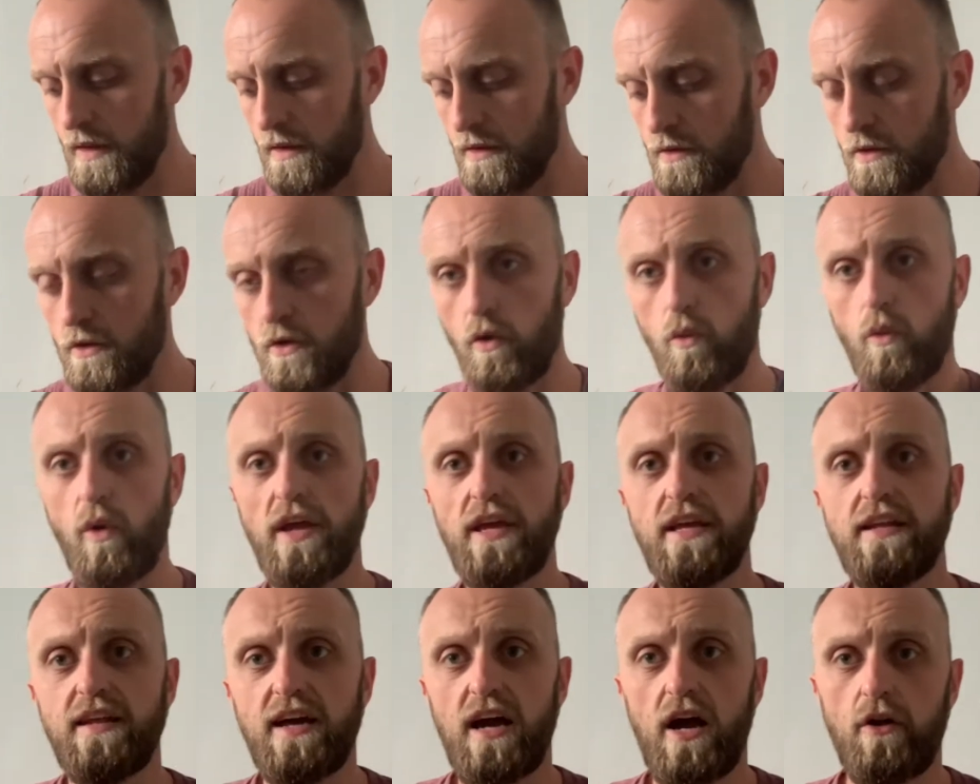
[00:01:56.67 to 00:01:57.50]
Don't weigh
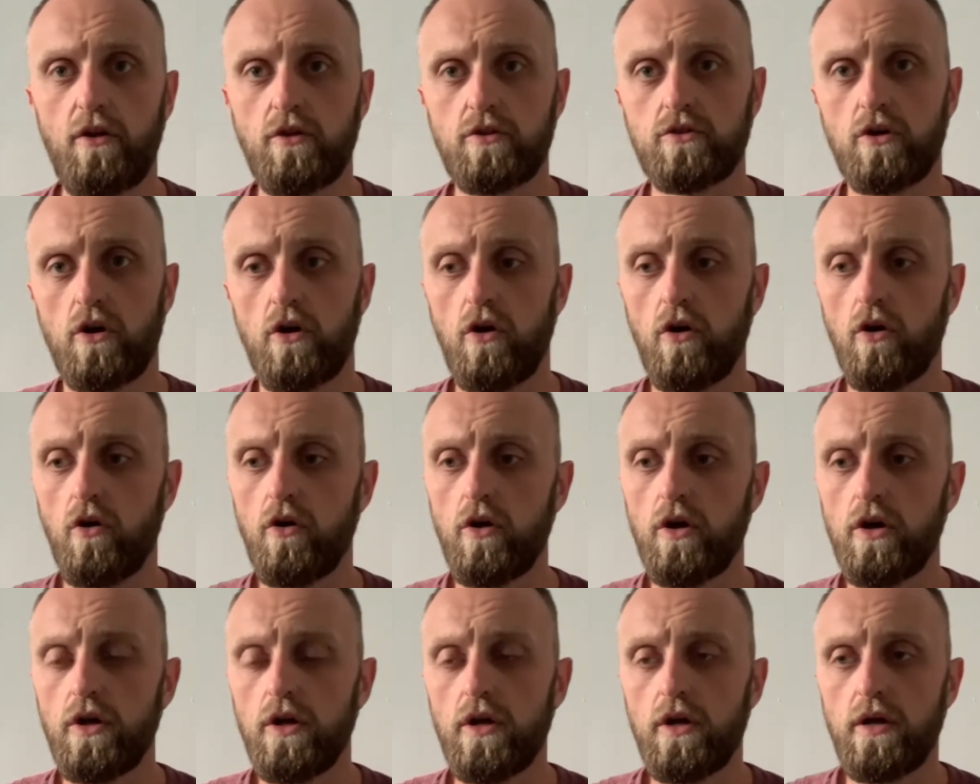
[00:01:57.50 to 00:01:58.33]
you down at all.
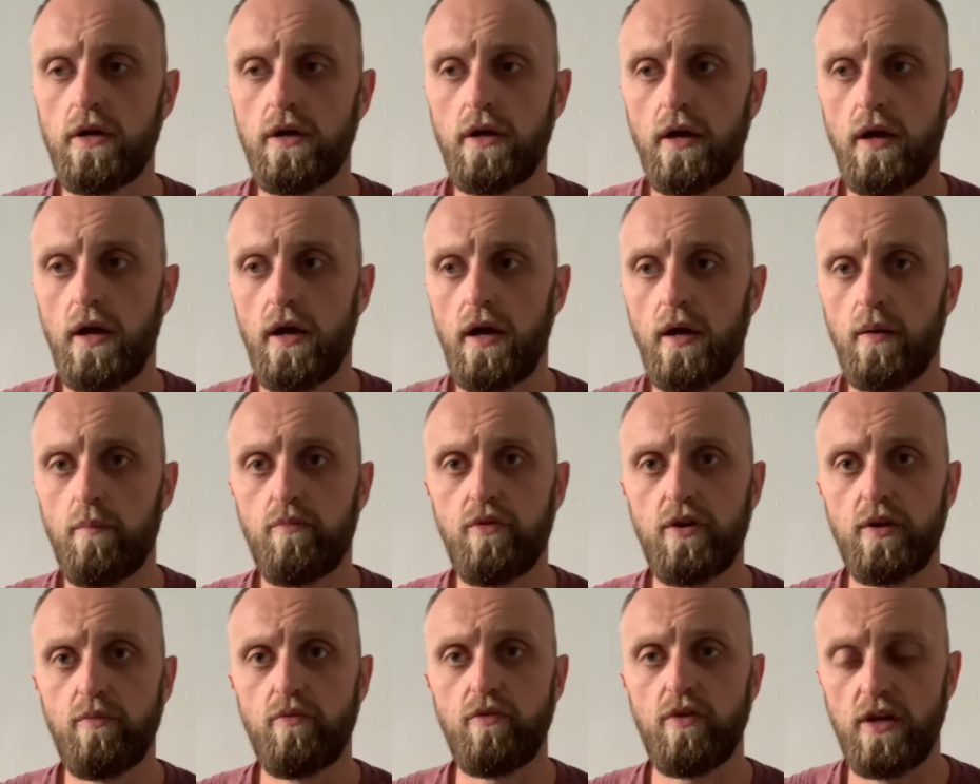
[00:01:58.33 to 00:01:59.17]

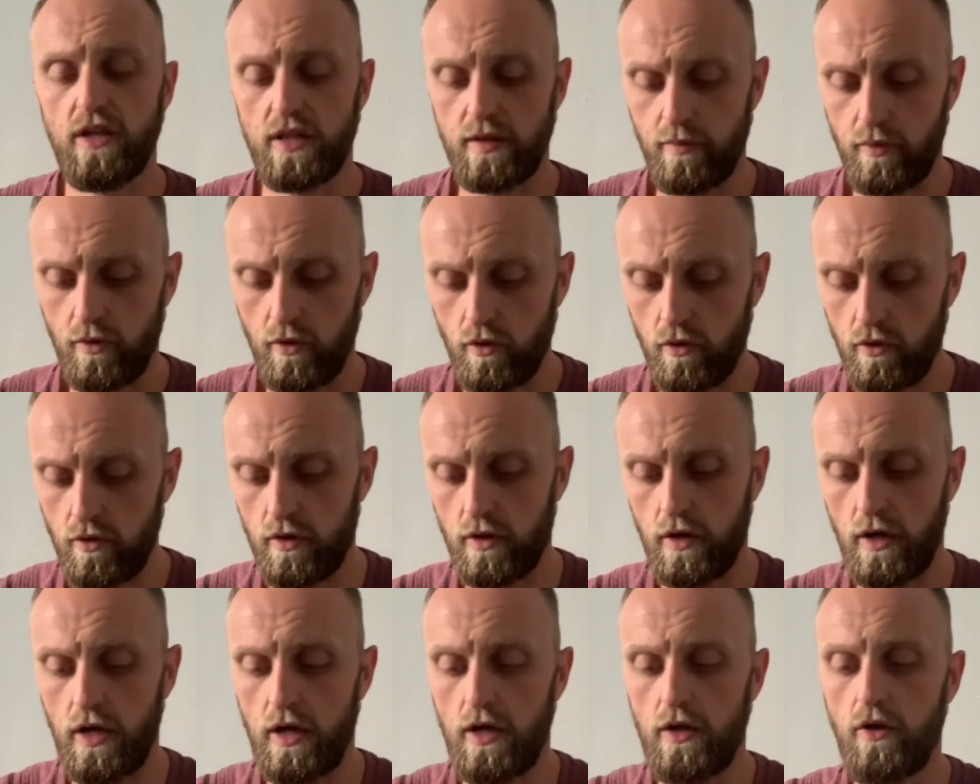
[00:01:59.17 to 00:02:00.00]
Pretty breathable,
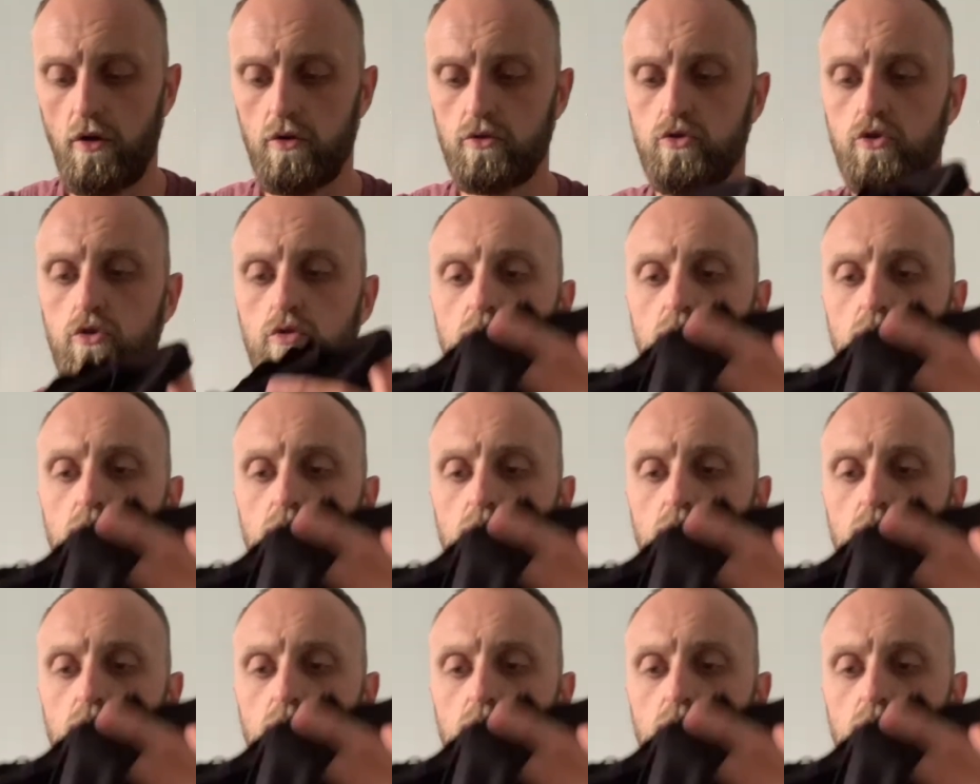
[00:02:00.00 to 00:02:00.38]
not too